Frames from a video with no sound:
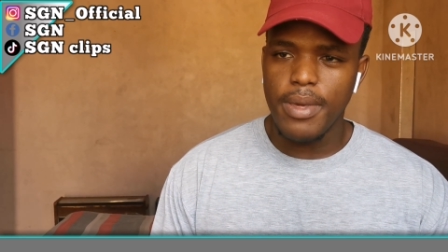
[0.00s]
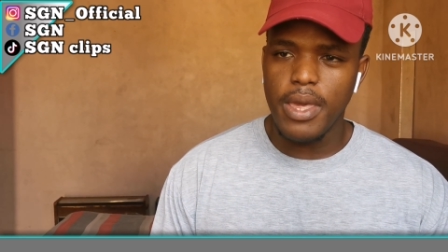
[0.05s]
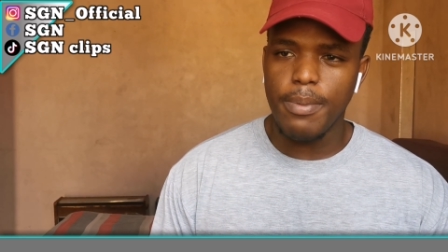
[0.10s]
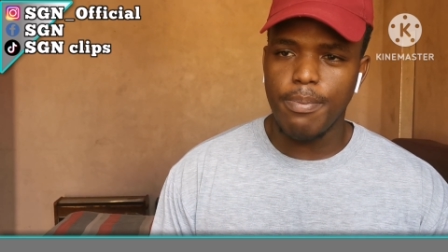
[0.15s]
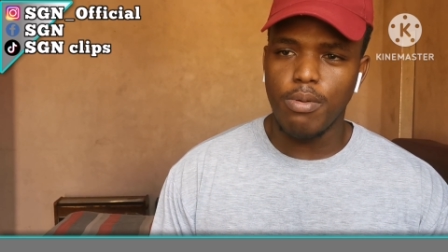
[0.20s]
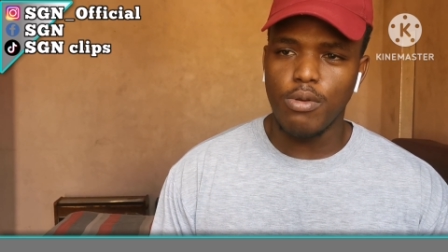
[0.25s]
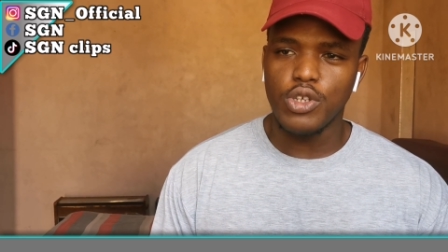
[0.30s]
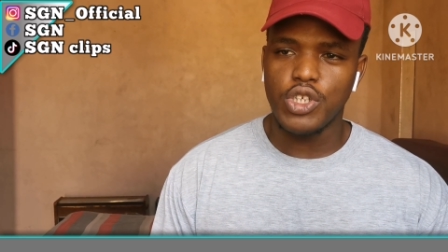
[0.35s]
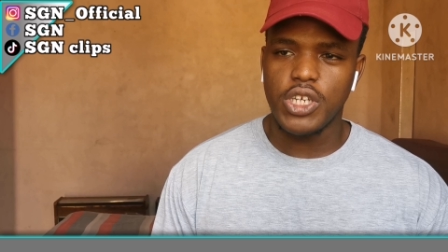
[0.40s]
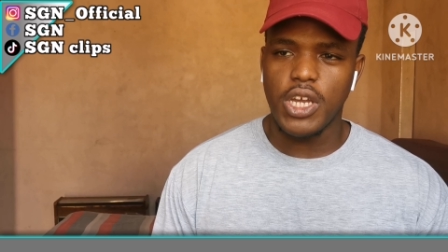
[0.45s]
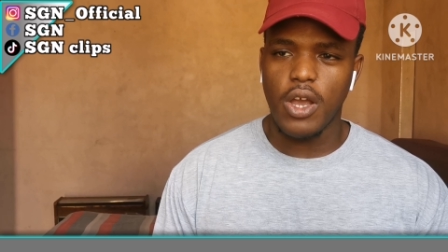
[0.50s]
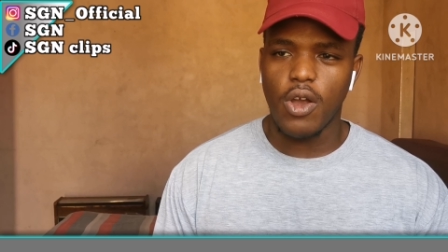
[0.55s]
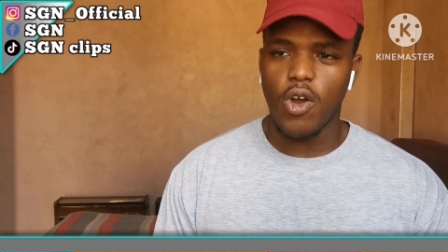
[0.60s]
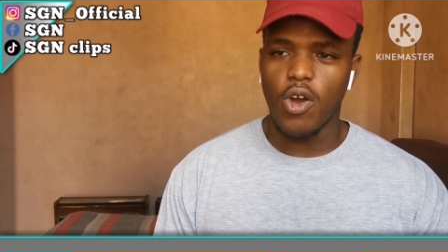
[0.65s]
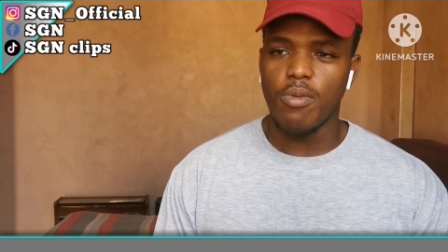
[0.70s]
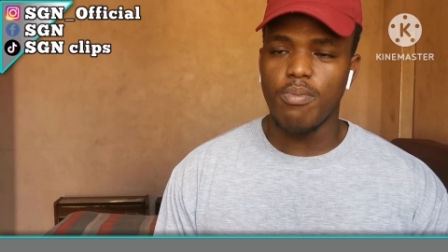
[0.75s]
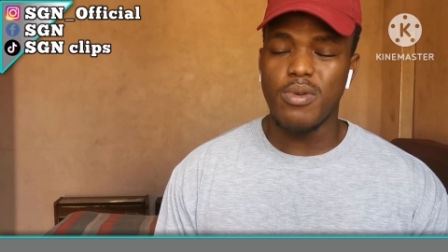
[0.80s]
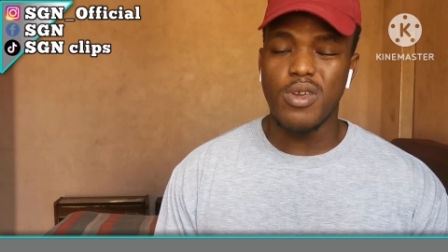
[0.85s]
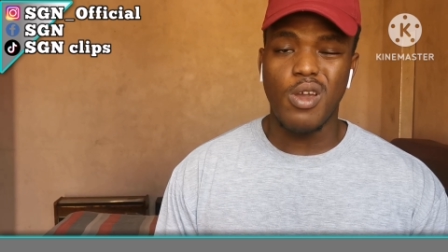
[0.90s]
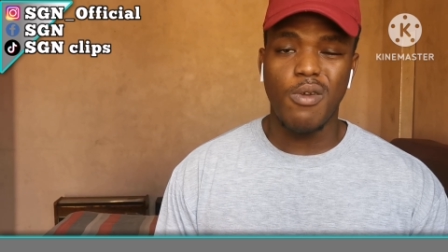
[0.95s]
people
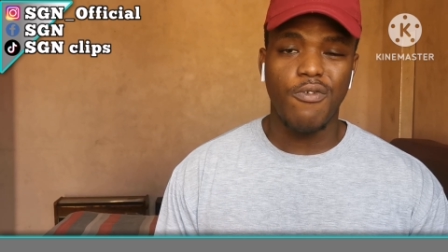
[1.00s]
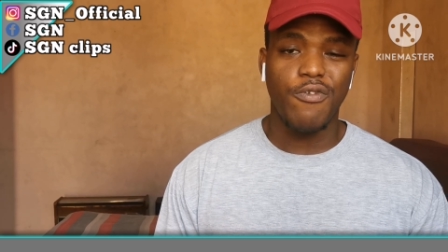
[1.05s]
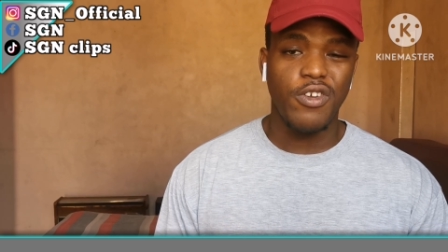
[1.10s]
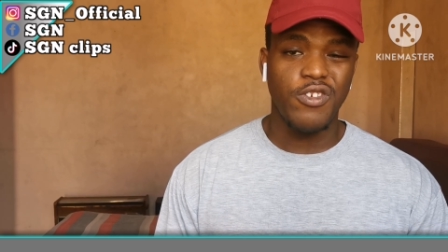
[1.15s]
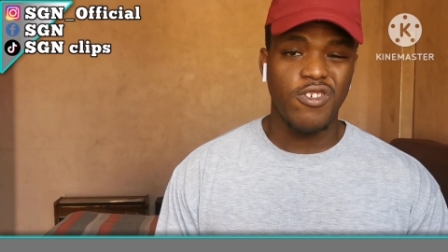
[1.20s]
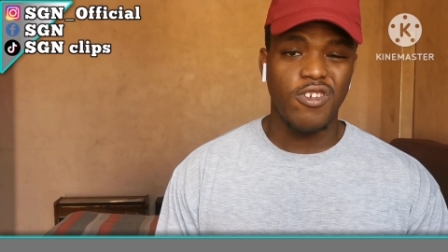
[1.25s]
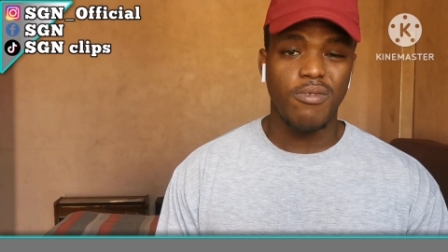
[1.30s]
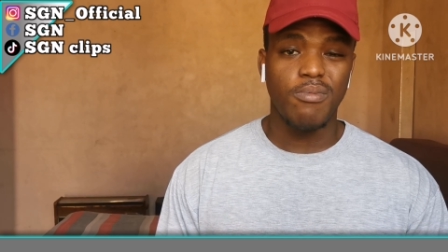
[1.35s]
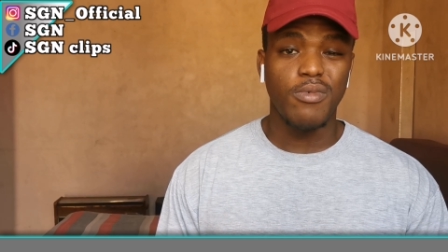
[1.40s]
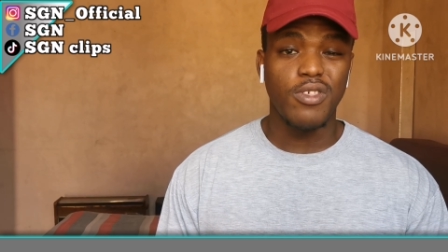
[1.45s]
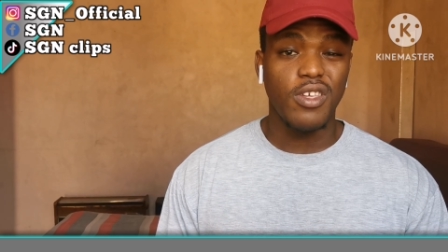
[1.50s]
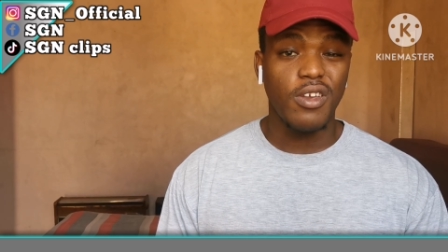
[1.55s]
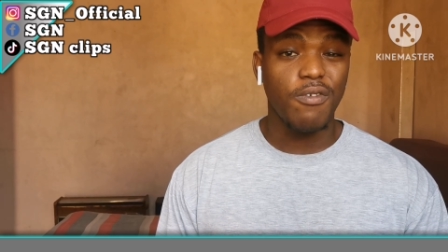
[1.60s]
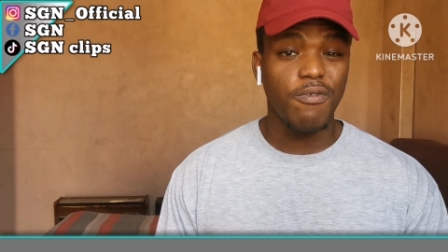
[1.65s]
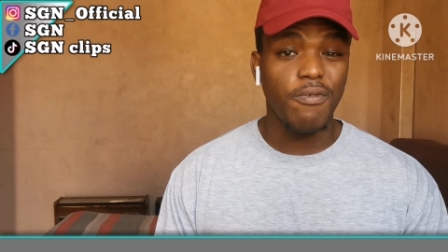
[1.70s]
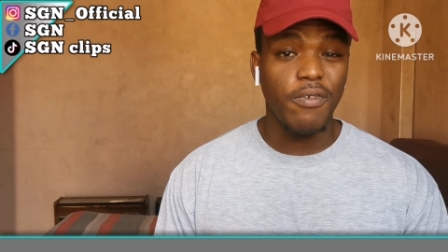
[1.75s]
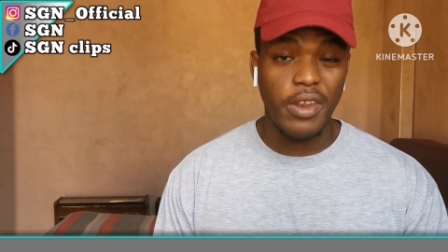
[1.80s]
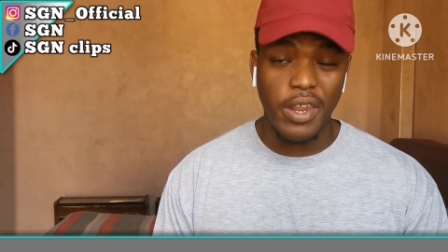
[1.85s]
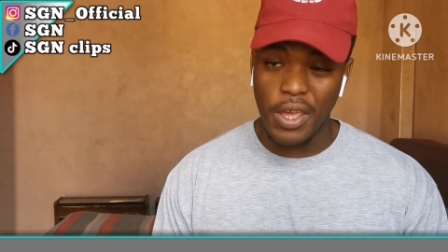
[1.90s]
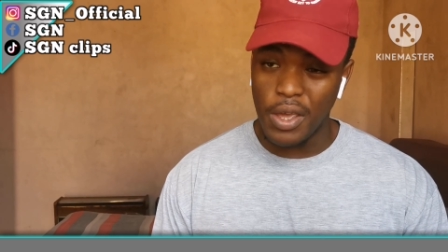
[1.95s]
check on me official music
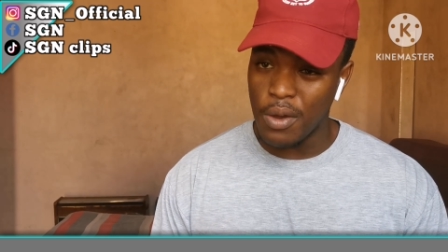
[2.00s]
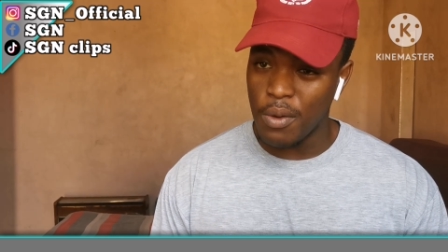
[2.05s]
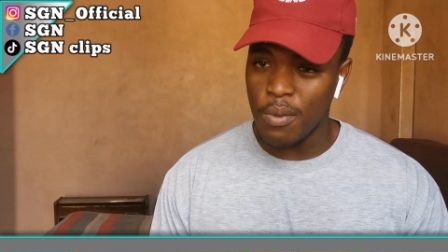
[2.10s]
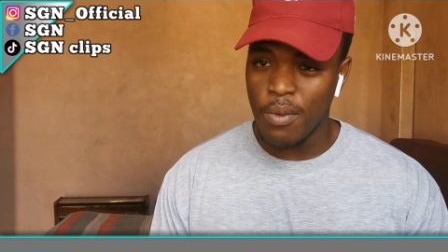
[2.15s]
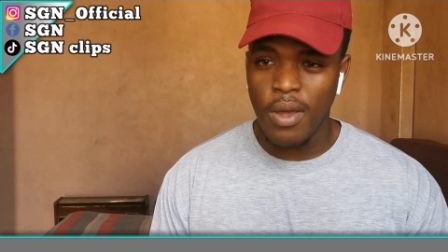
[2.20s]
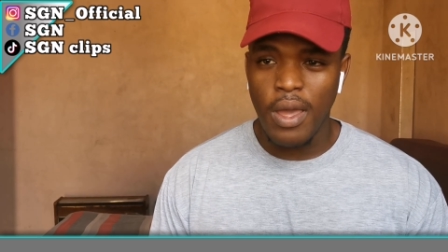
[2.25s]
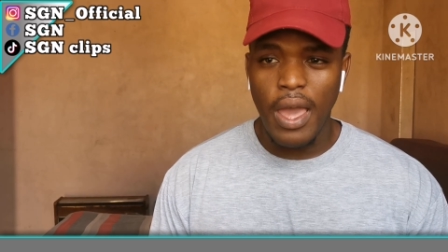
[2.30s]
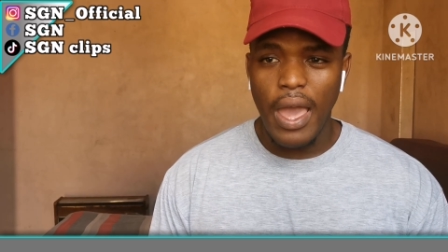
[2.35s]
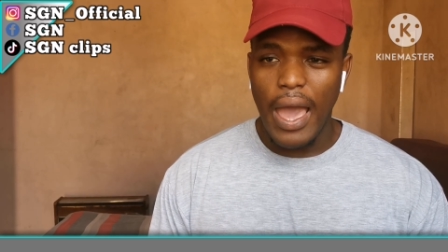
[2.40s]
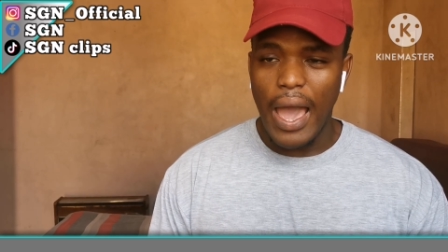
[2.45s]
video